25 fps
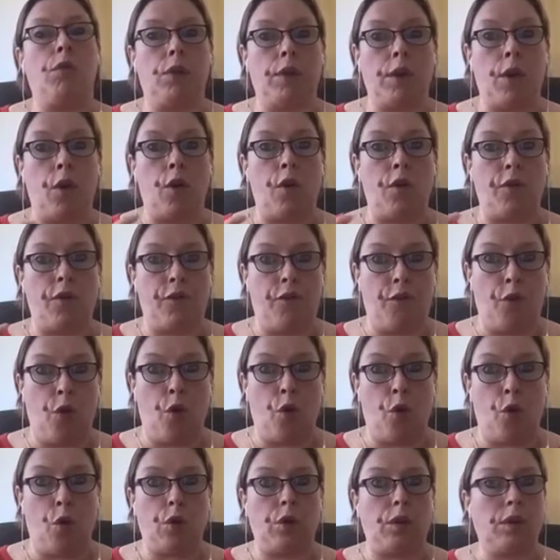for
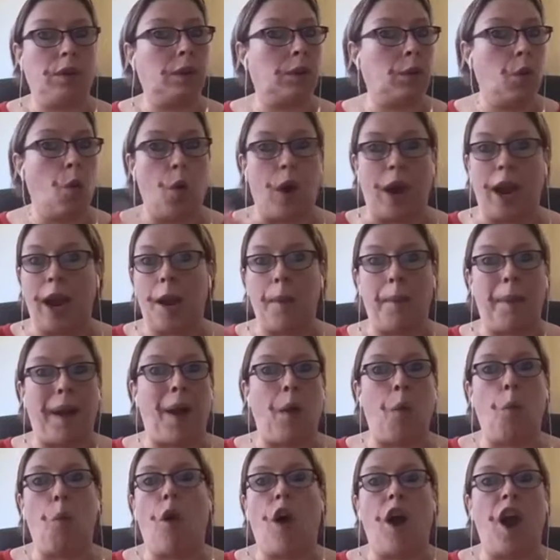talking about
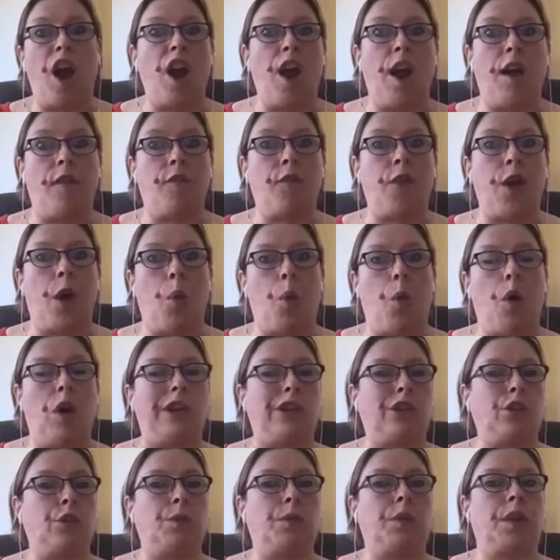why I loved that workshop
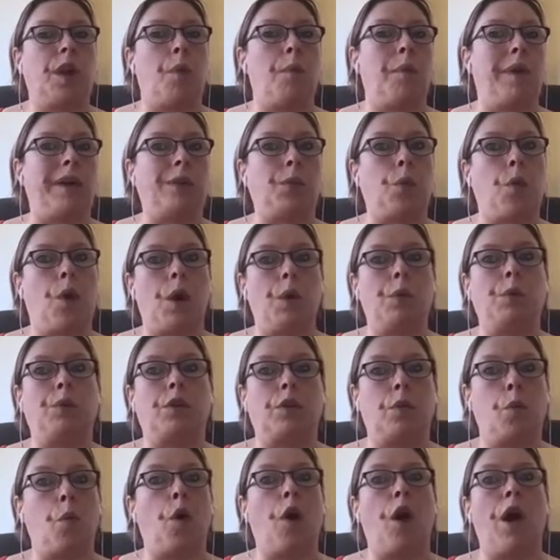so much, why
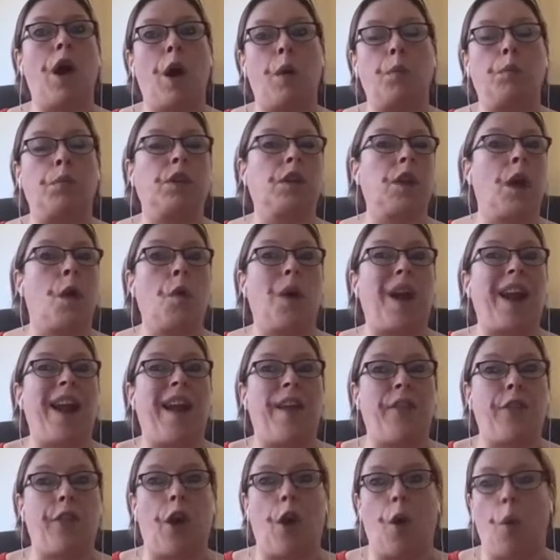I'm so glad that
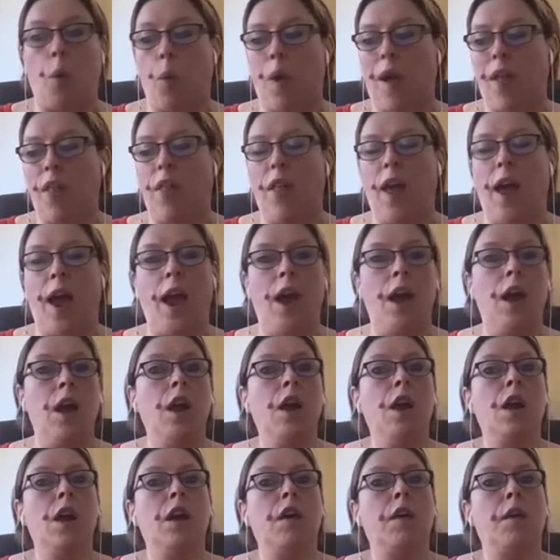I went there.
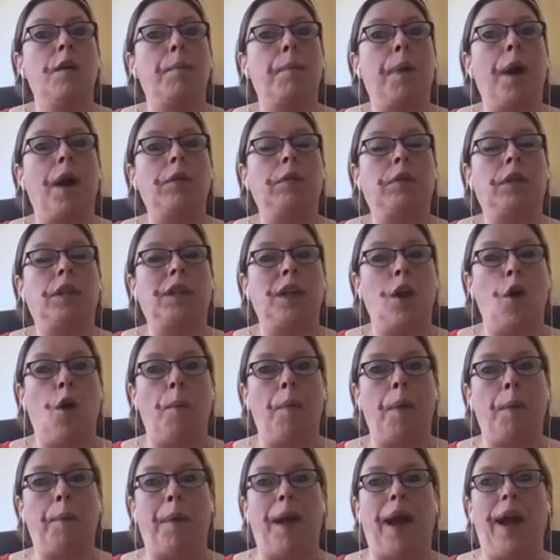Posted it on my
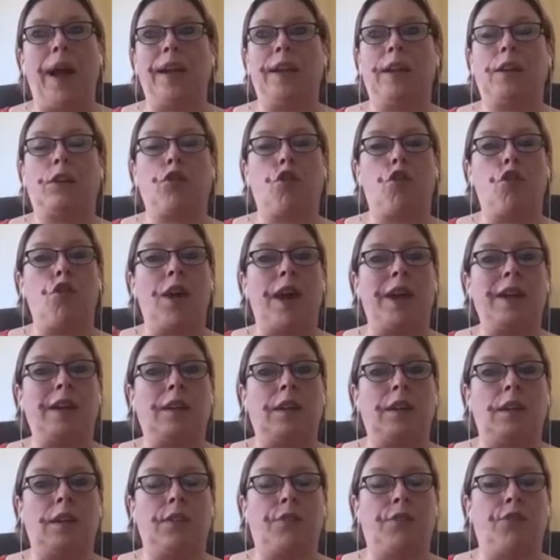page, created a
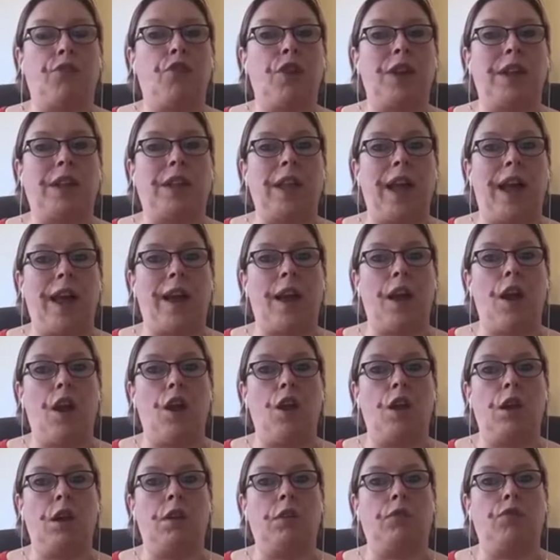3-second
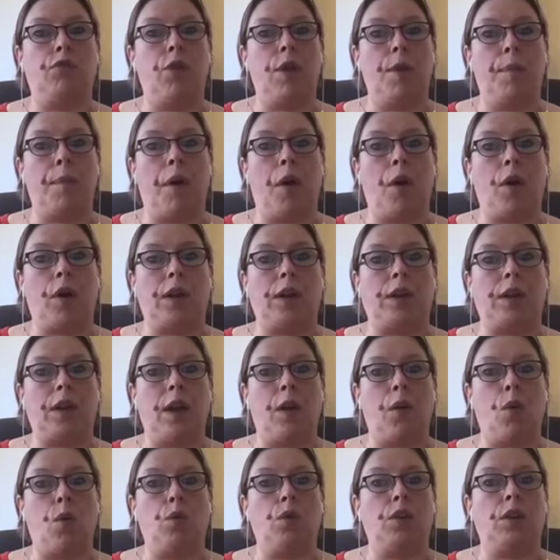remarketing
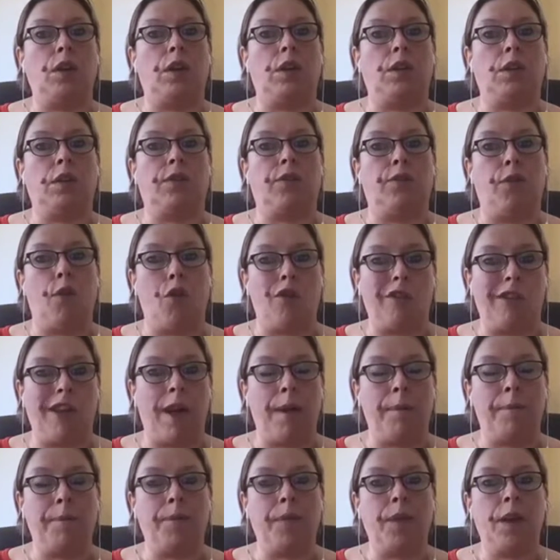audience for it.
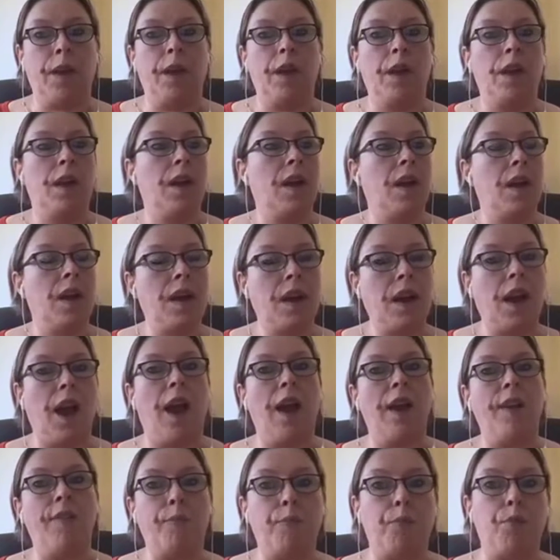Gave
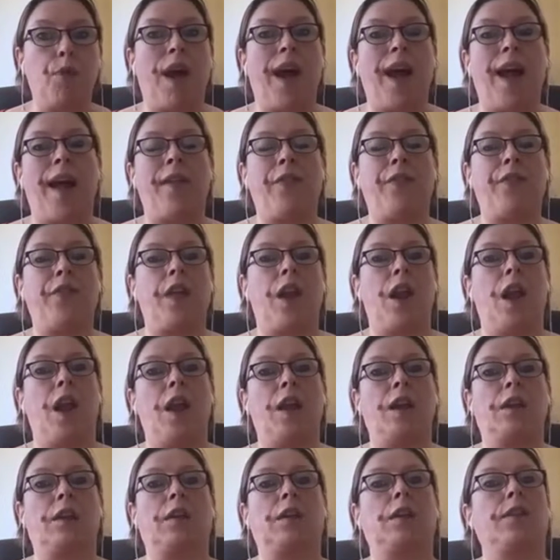Brad the link to
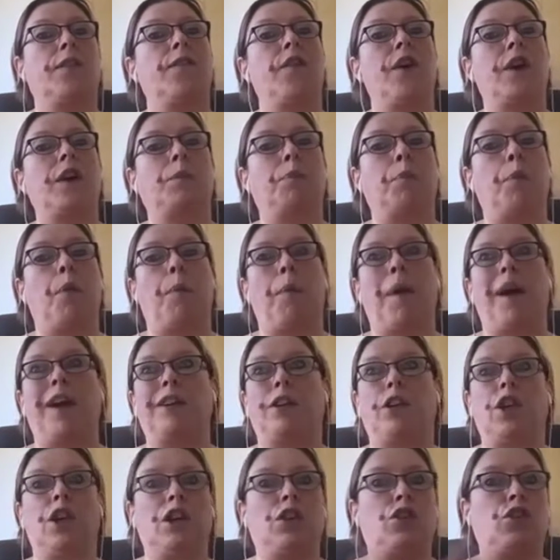the Facebook page. He's
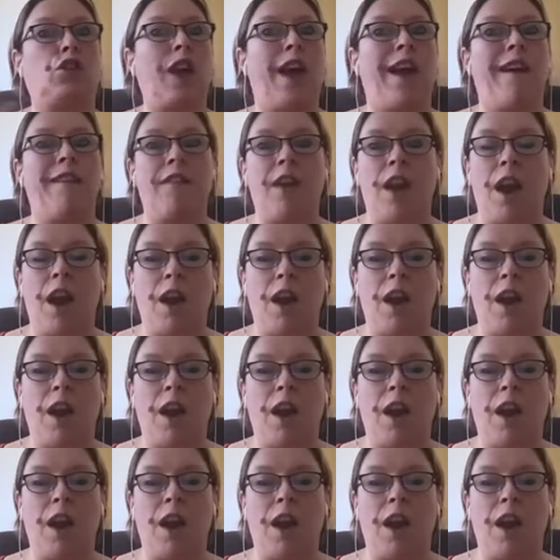sharing it